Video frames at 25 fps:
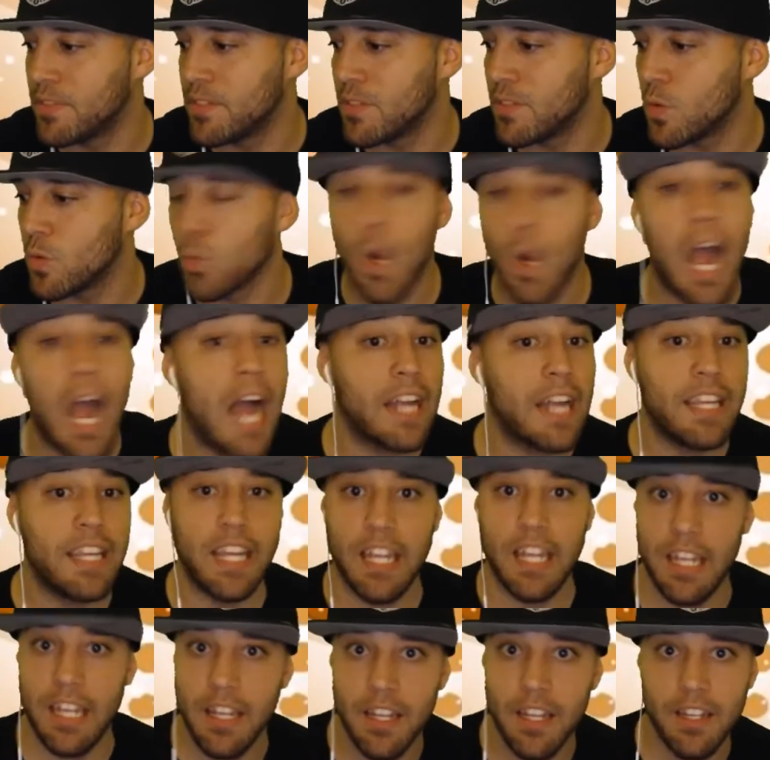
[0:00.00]
Rocky,
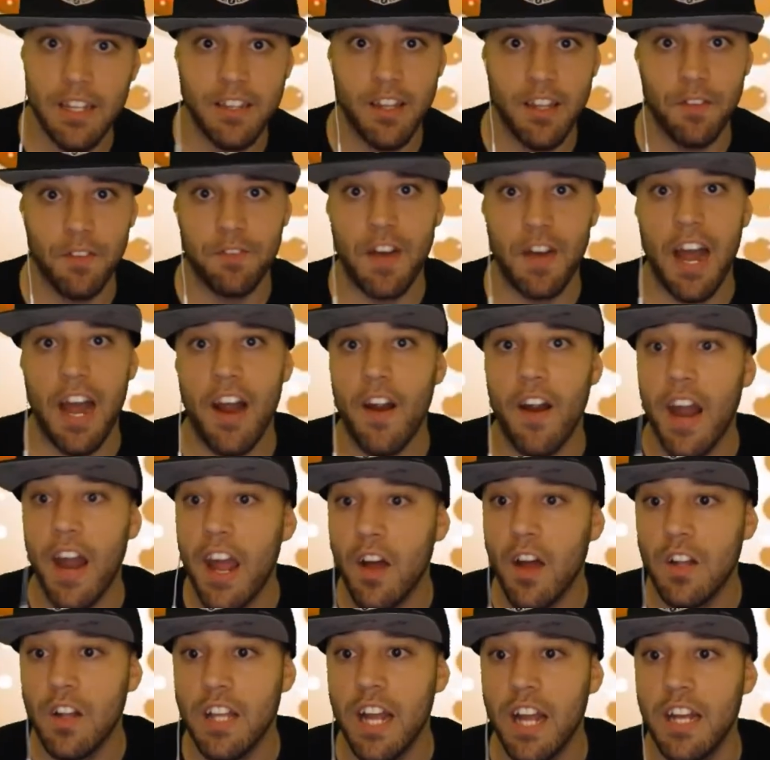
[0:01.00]
the Fire
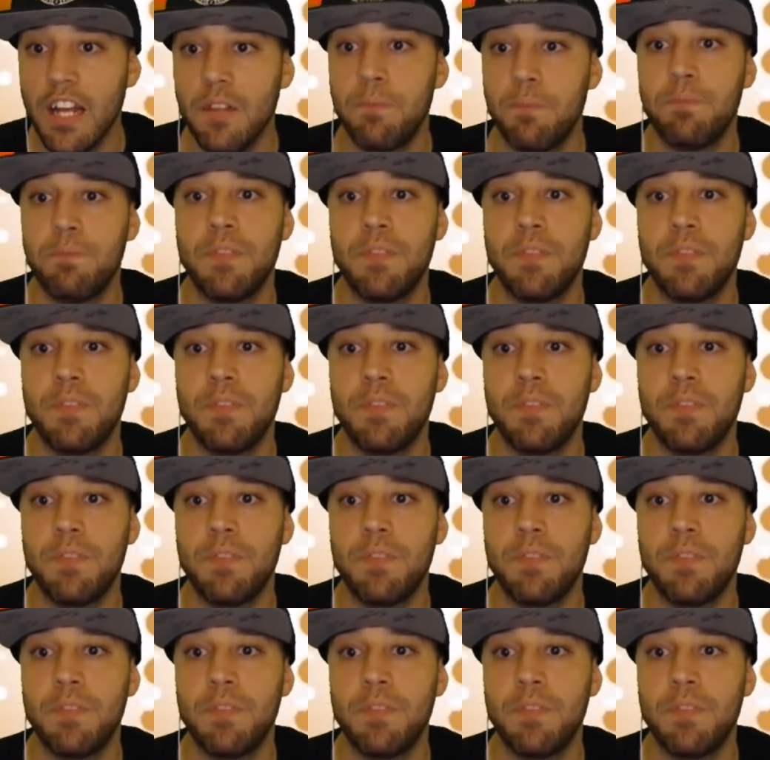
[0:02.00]
Hell Lady.